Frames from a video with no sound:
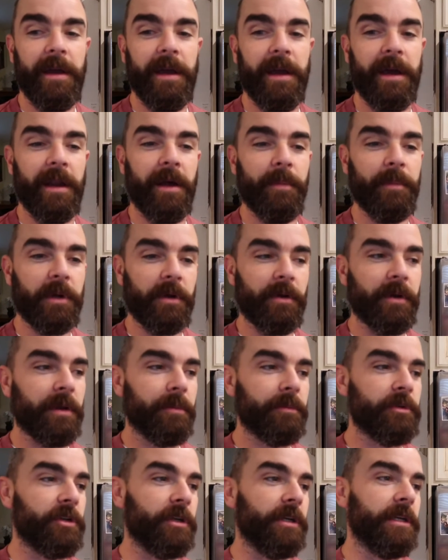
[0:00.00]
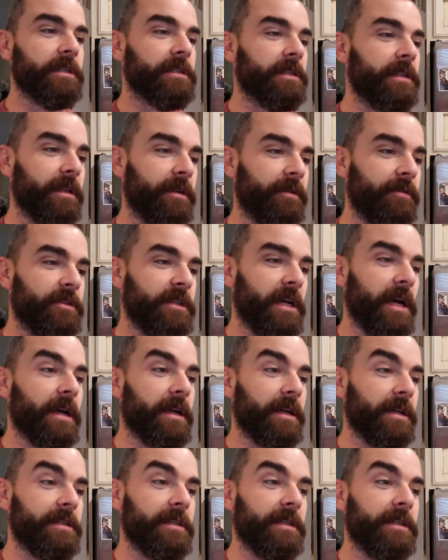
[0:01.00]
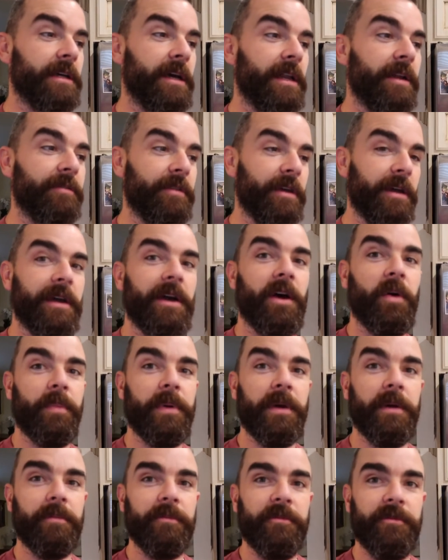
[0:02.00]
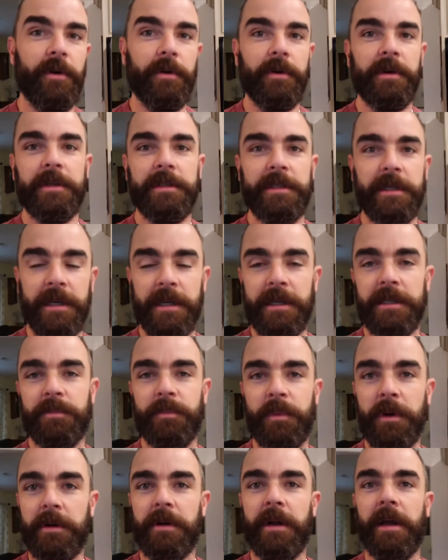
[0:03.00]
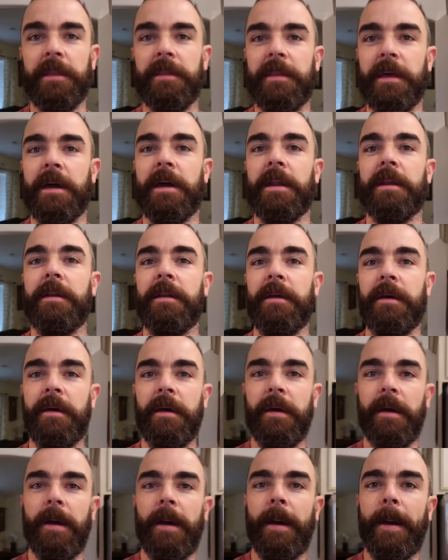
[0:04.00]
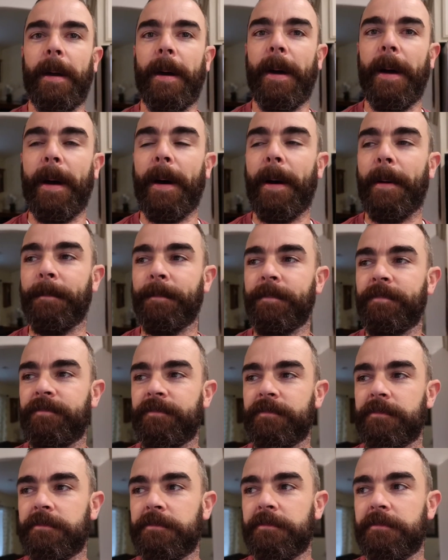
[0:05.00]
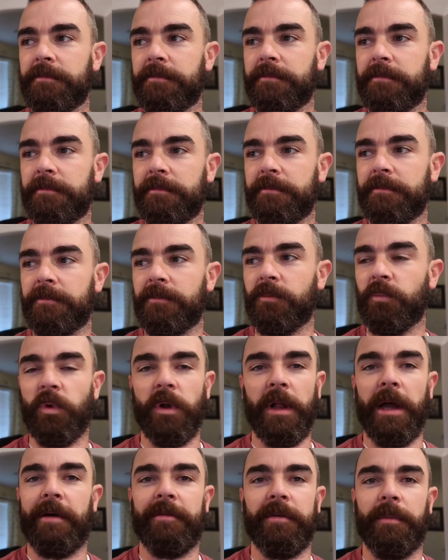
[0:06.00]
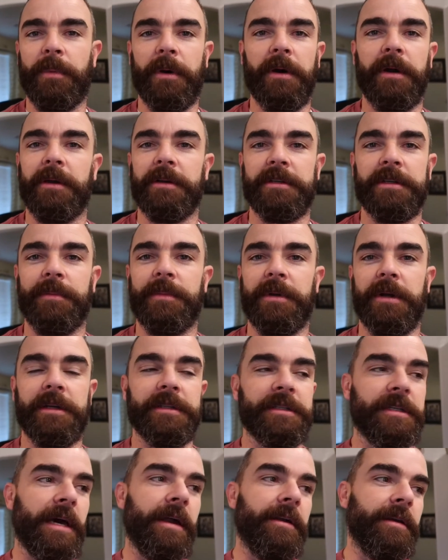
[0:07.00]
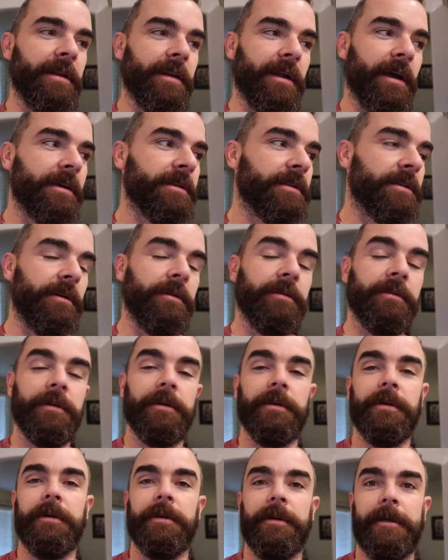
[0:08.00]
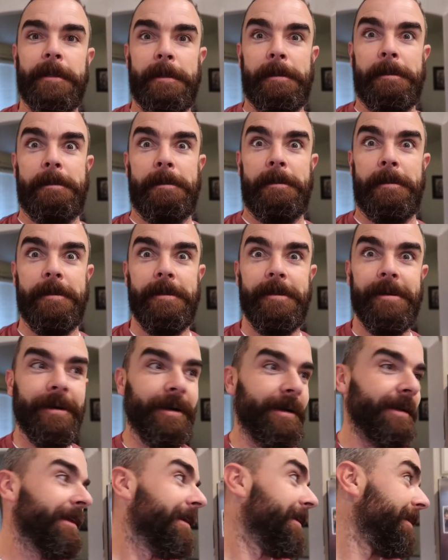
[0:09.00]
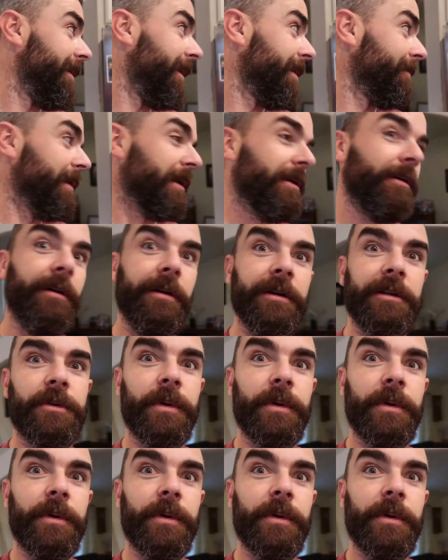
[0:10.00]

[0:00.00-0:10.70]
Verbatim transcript: And I'm gonna go get them treats, and then if Jack gets it done, if they help him focus and get his book read, then um, we'll have a party or something on Saturday night. So, ooh, it ought to be cool.